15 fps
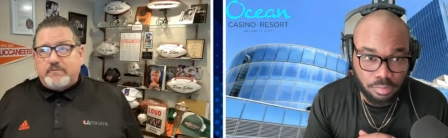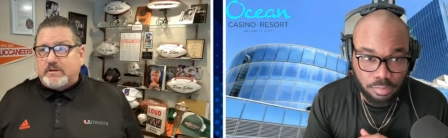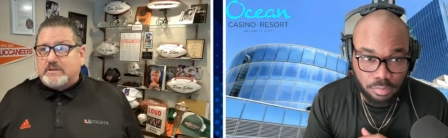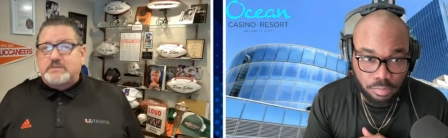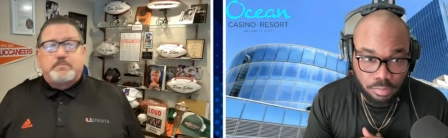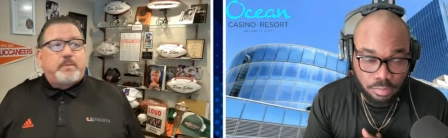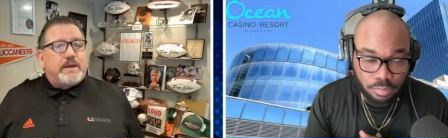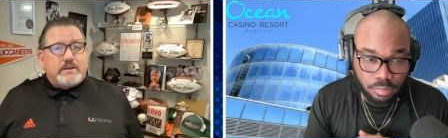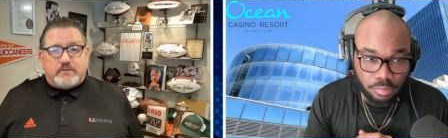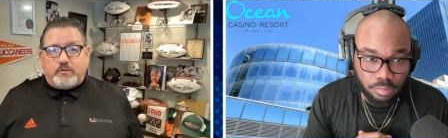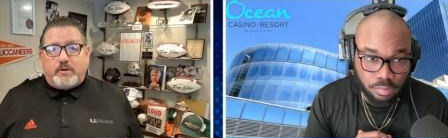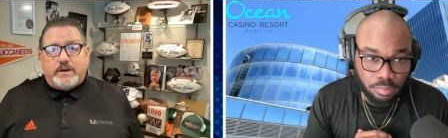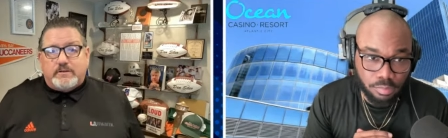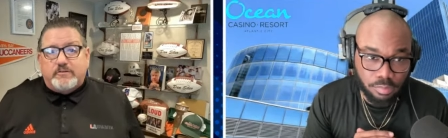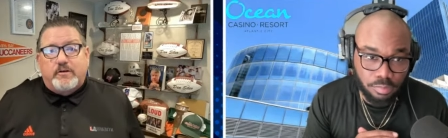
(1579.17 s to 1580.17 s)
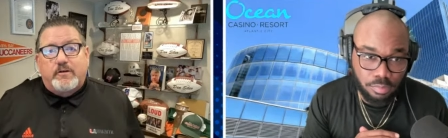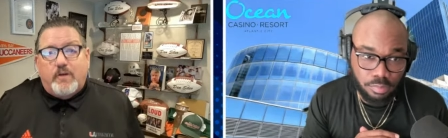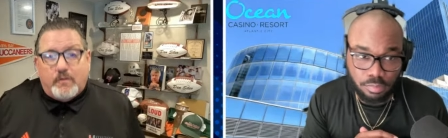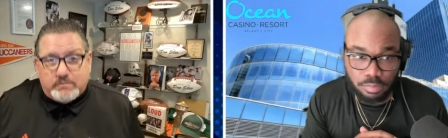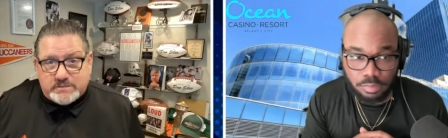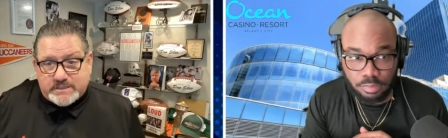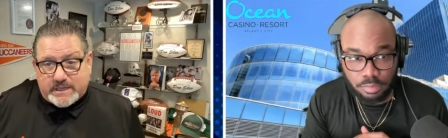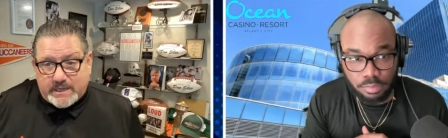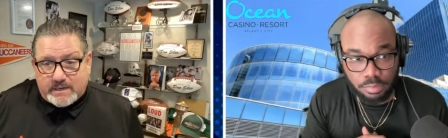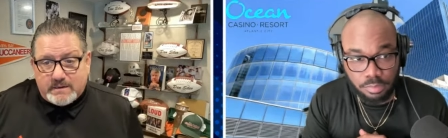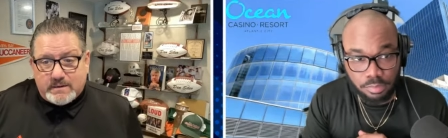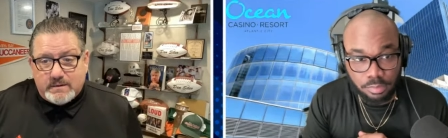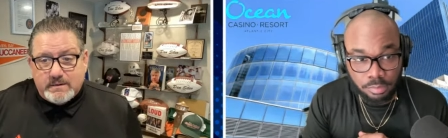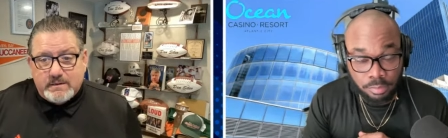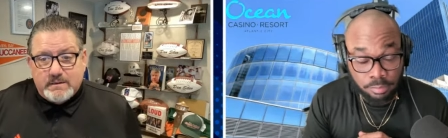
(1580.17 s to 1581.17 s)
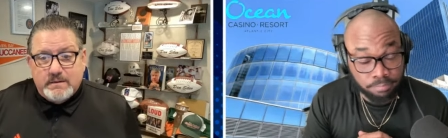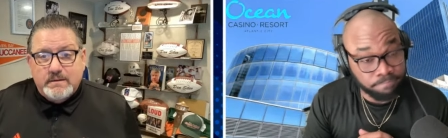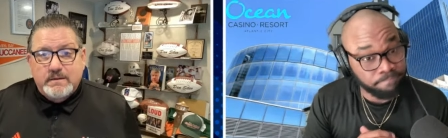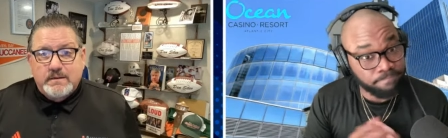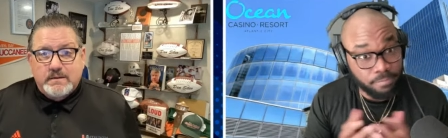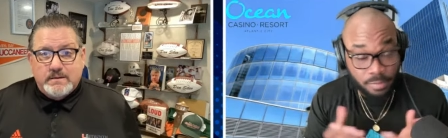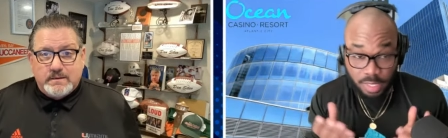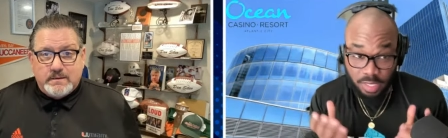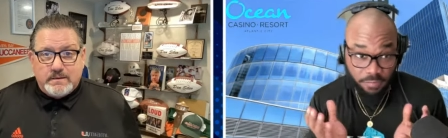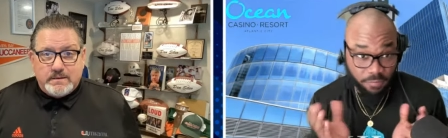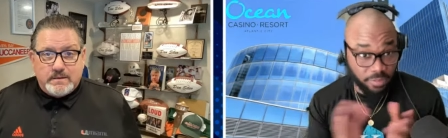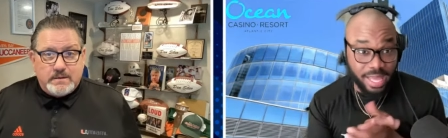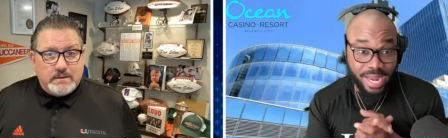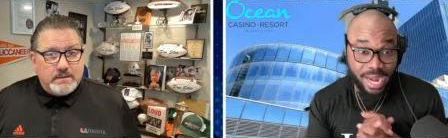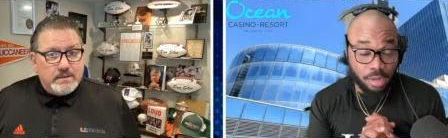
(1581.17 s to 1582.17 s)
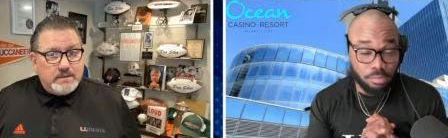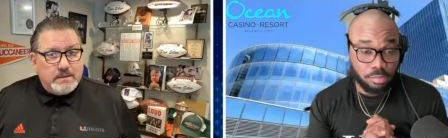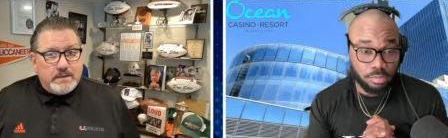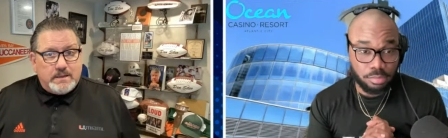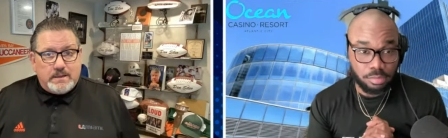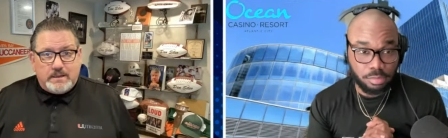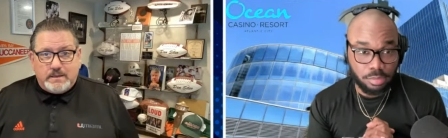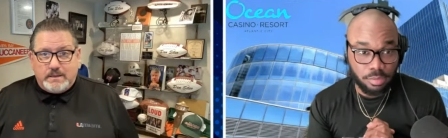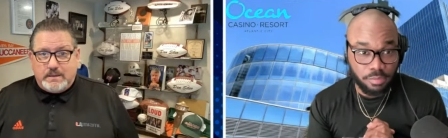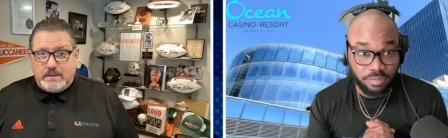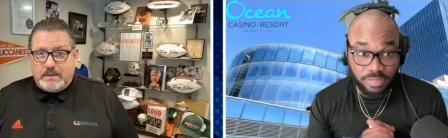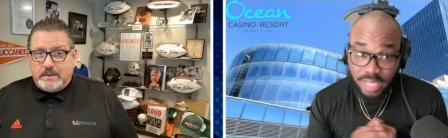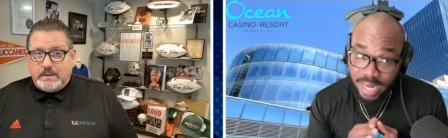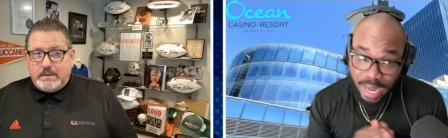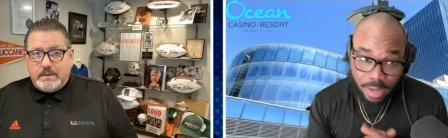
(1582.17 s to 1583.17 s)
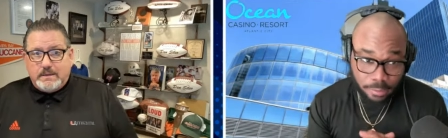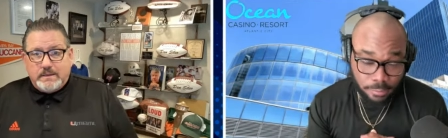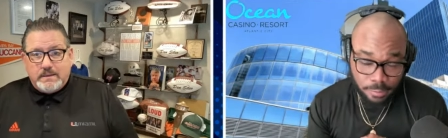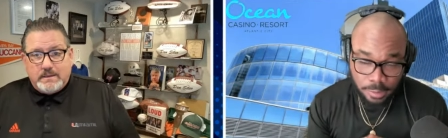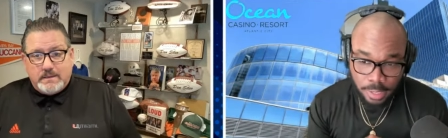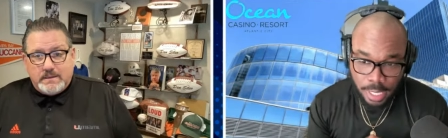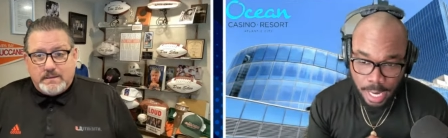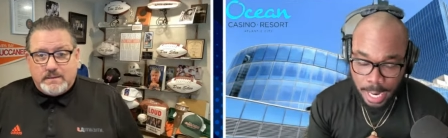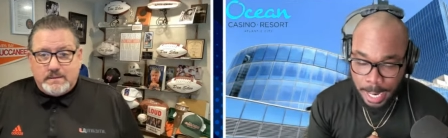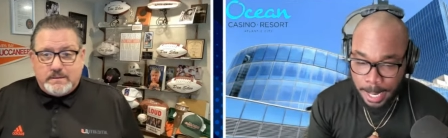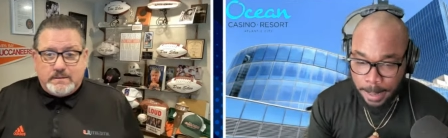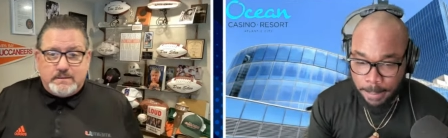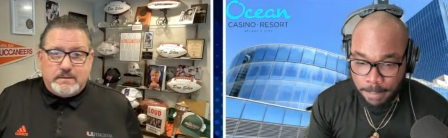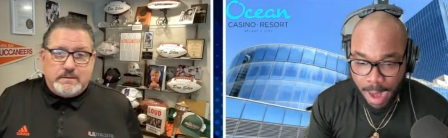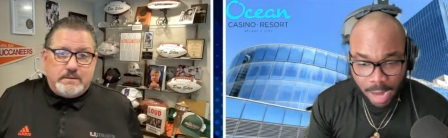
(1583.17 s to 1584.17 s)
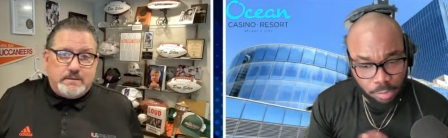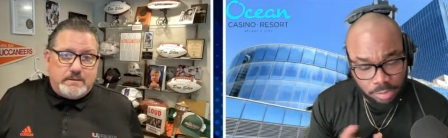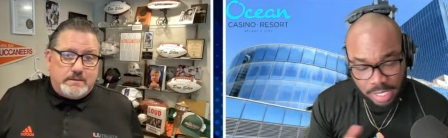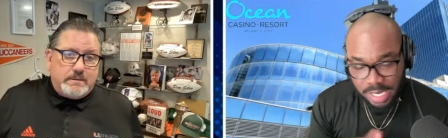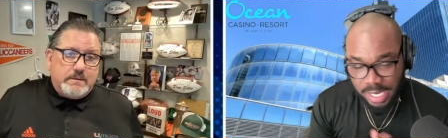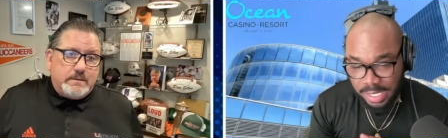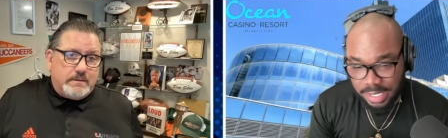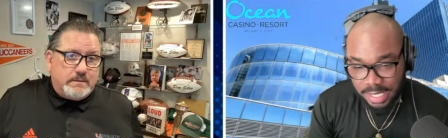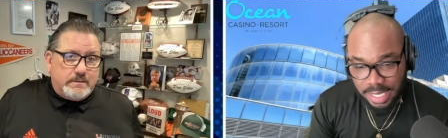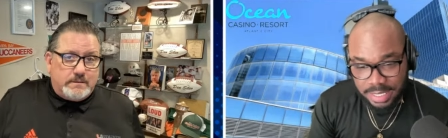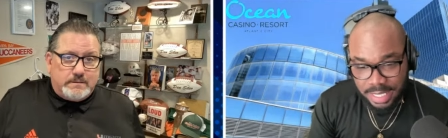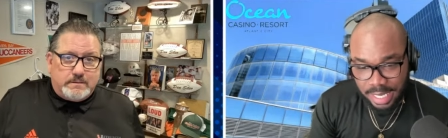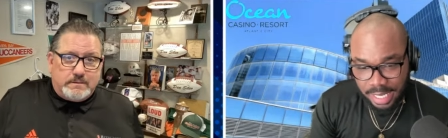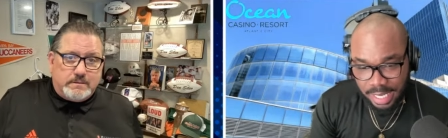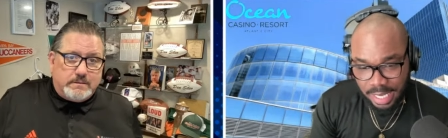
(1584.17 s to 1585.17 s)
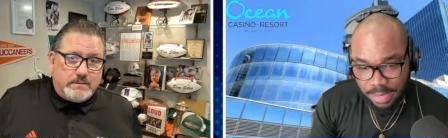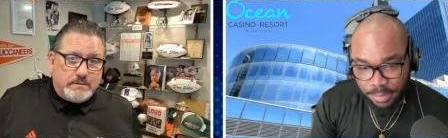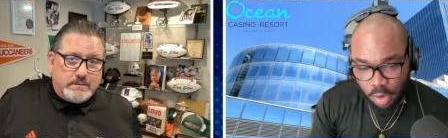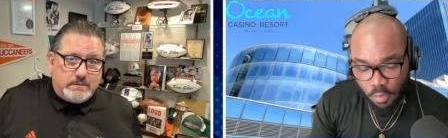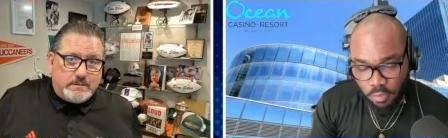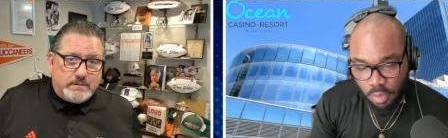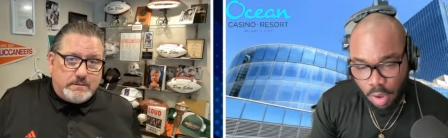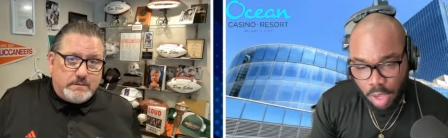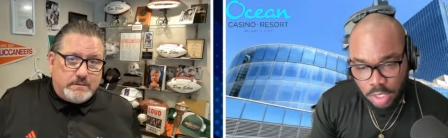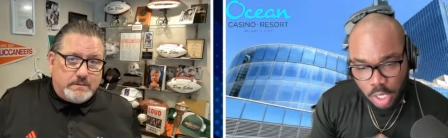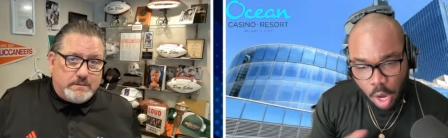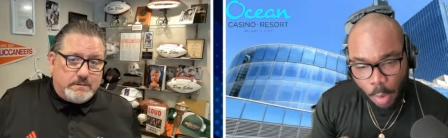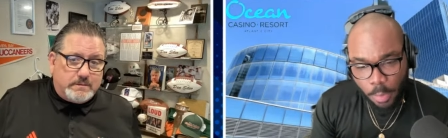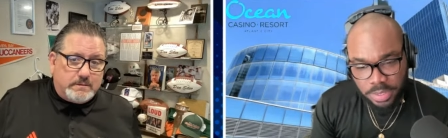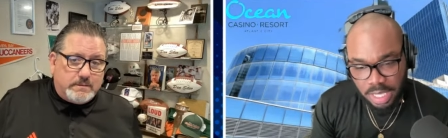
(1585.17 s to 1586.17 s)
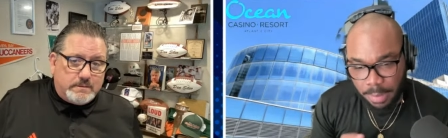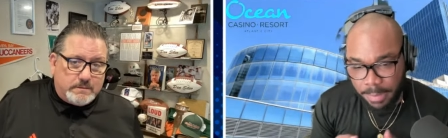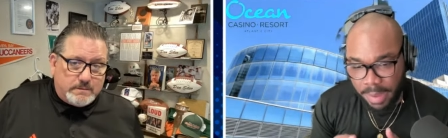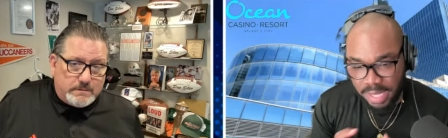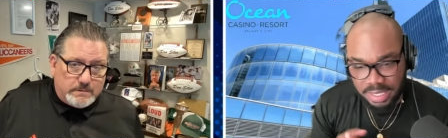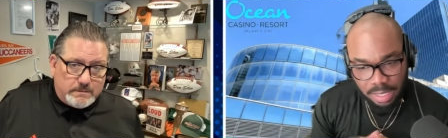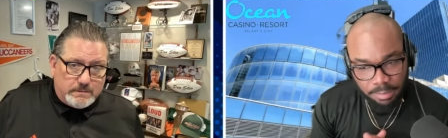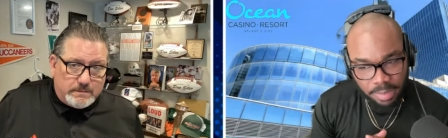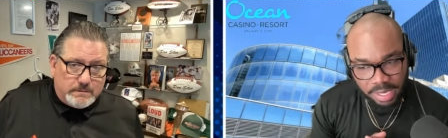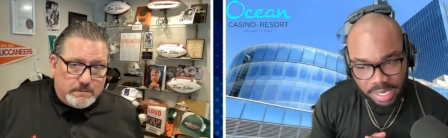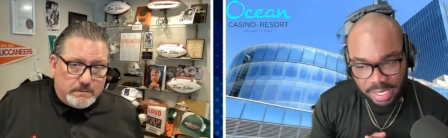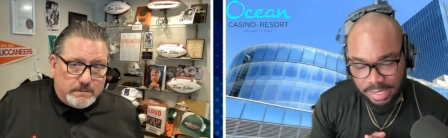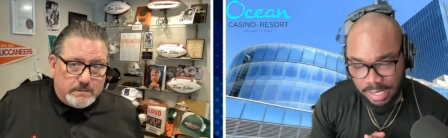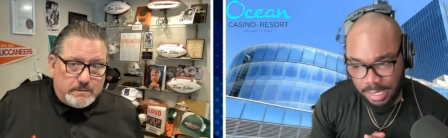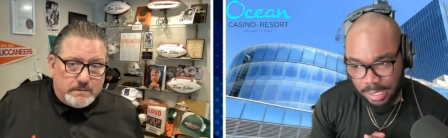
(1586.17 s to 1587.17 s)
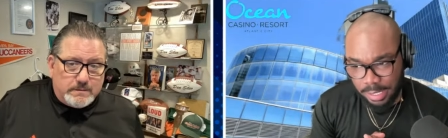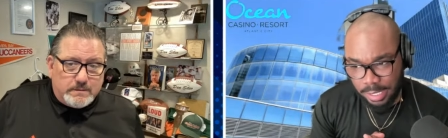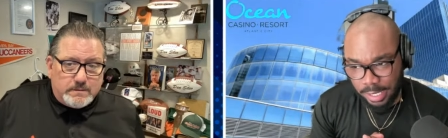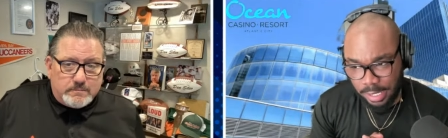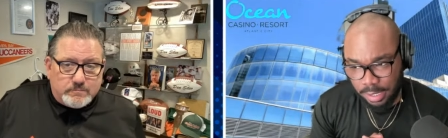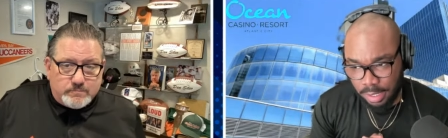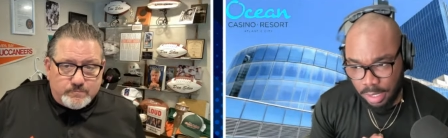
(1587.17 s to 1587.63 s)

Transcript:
Speaker 1: to explain 20 turnovers again
Speaker 2: flat out, flat out. Um, I don't think he does that again. But overall, it always come back to the money at the end of the day,